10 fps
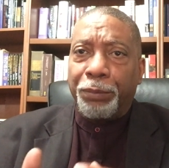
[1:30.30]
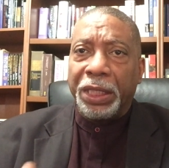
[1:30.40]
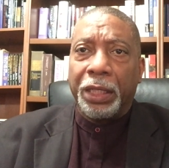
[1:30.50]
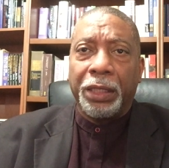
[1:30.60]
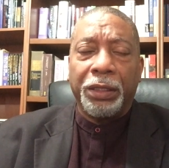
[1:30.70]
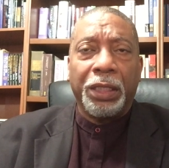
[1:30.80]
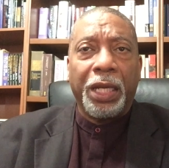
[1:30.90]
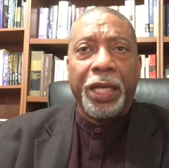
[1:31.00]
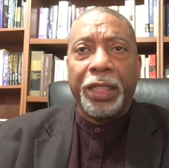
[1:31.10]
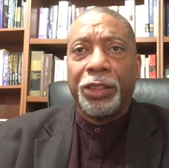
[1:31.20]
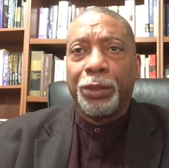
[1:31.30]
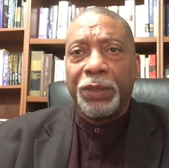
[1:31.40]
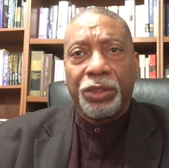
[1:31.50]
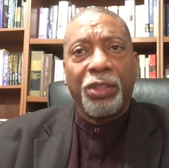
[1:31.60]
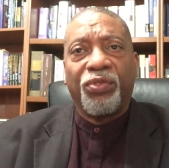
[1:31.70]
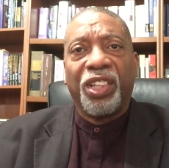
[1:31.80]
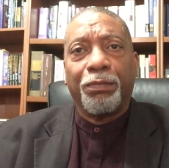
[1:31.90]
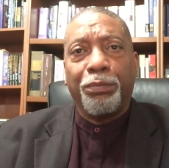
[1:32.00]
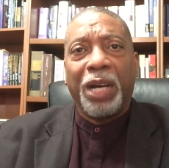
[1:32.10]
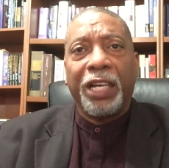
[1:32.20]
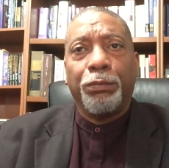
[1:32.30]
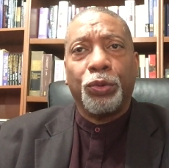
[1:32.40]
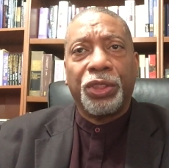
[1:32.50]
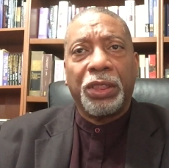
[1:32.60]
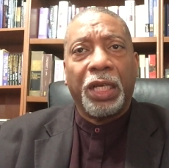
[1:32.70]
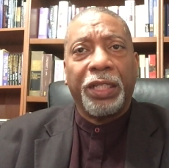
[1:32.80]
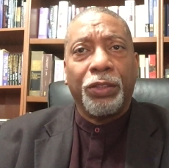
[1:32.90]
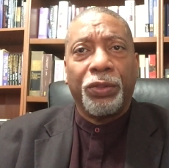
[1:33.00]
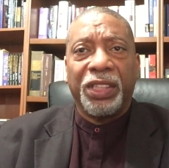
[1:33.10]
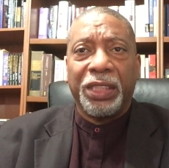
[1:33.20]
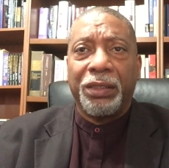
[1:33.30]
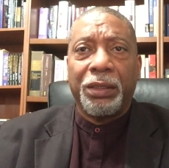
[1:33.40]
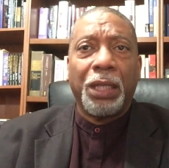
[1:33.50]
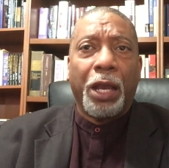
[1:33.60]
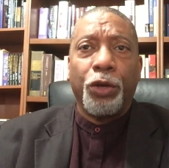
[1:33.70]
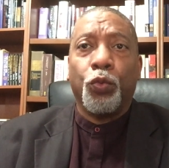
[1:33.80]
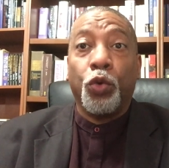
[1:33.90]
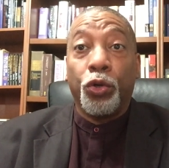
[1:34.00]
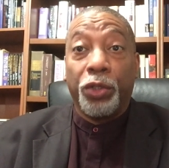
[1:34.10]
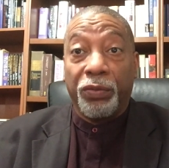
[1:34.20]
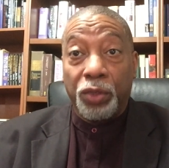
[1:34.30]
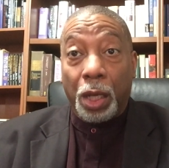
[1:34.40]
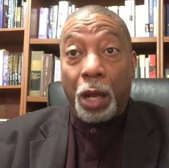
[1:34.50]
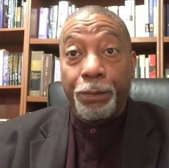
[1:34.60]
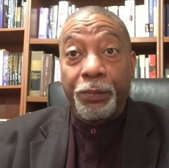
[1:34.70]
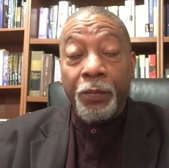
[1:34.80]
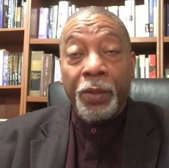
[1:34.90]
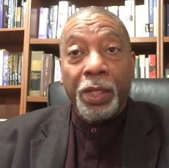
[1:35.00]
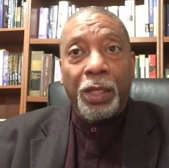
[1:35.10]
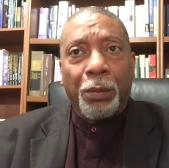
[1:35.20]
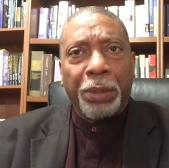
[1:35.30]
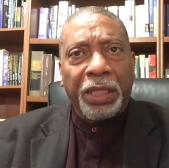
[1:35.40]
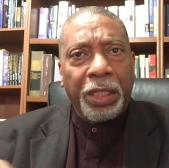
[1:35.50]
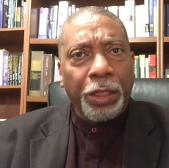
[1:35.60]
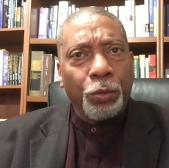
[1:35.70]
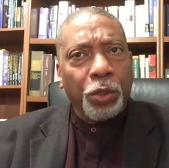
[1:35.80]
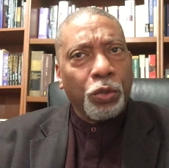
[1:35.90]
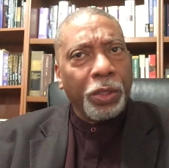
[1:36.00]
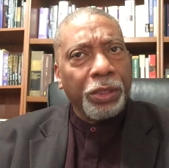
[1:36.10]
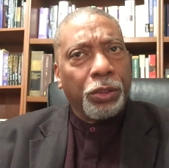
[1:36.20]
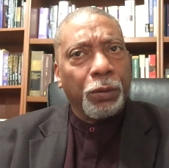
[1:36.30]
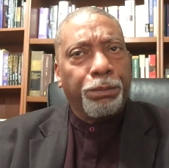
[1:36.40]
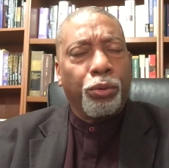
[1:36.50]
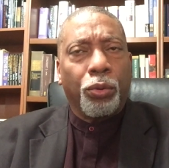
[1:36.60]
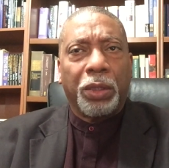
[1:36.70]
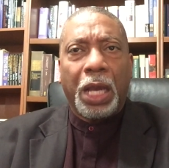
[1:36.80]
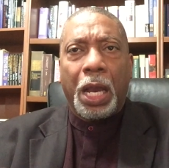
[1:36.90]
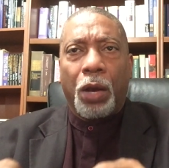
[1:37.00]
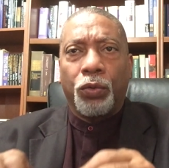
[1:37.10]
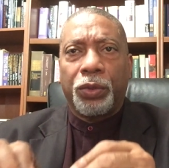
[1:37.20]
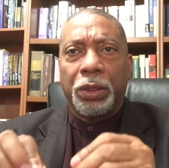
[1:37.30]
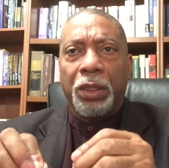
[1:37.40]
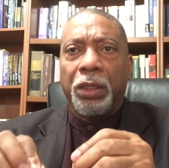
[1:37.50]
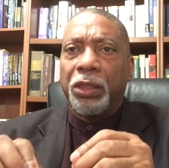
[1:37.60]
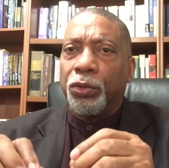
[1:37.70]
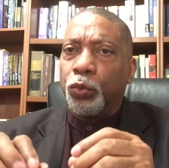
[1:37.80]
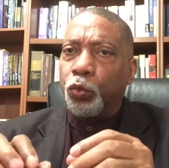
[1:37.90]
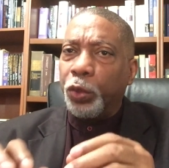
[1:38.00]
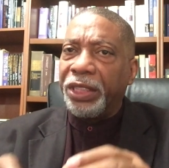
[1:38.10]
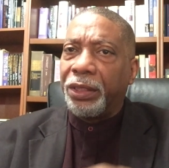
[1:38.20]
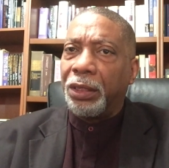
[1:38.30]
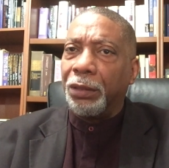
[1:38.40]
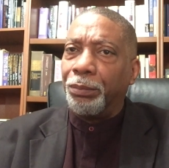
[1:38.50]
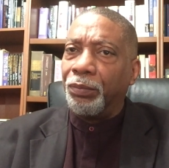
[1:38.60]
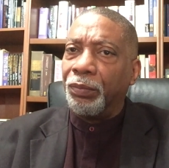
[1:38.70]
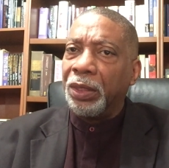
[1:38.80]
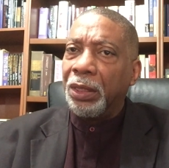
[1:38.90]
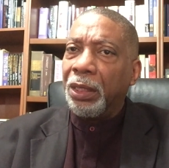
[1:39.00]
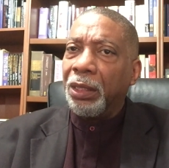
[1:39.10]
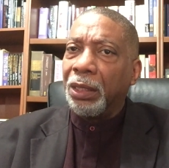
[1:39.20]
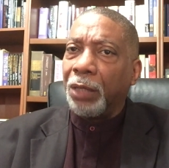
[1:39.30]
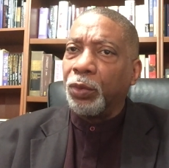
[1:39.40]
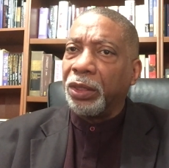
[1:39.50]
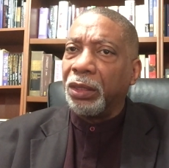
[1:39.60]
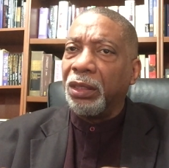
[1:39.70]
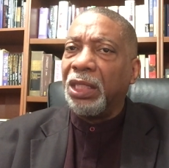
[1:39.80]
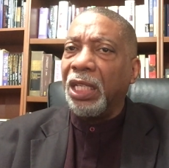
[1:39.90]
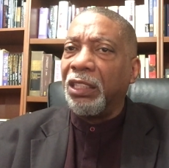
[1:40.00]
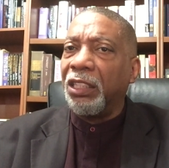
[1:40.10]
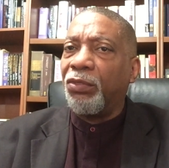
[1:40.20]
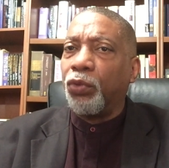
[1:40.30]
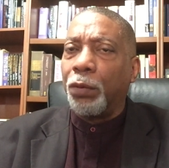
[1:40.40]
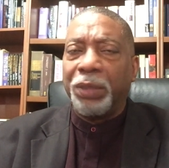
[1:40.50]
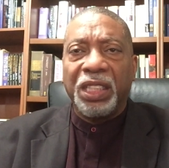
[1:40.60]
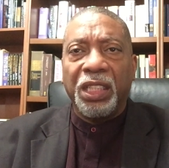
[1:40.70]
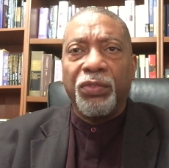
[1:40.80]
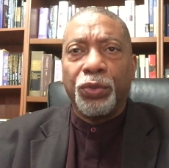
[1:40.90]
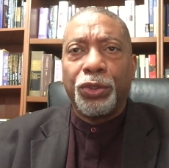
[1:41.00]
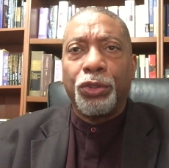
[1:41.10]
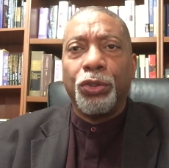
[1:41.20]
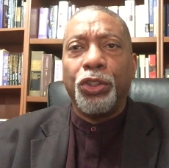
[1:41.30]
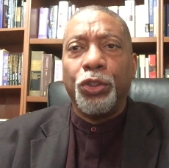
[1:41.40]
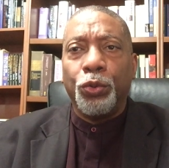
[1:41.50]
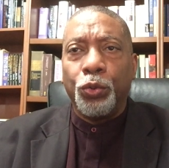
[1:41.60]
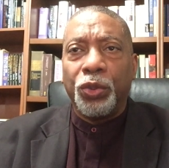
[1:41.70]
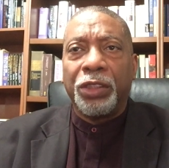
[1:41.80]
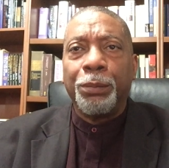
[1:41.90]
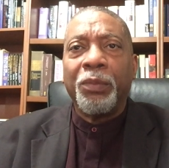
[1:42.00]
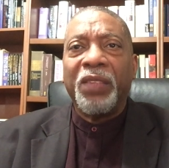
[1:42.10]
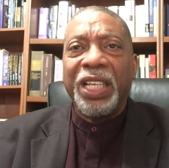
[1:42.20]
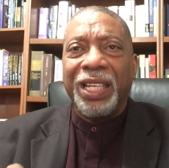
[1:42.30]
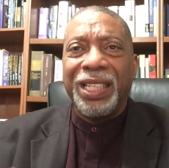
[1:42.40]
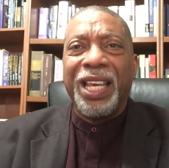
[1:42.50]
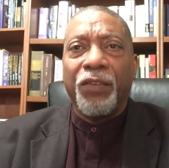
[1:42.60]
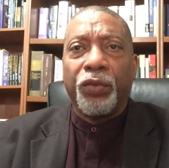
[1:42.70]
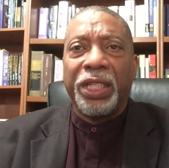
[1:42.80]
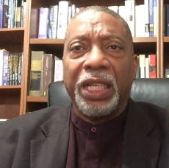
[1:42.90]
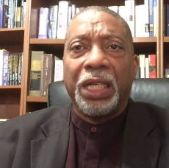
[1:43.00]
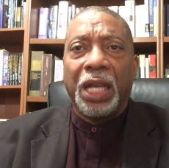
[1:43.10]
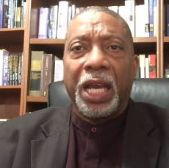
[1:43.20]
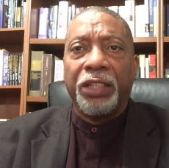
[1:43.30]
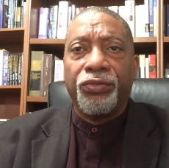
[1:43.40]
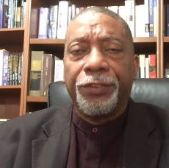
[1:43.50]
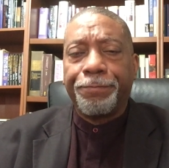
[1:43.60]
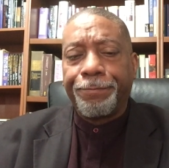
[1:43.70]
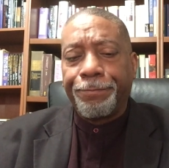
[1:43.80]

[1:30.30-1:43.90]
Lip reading: begin a specific Bible study on the entire Word of God. But here we're going to pull out the wisdom that was intended for believers to use in everyday life.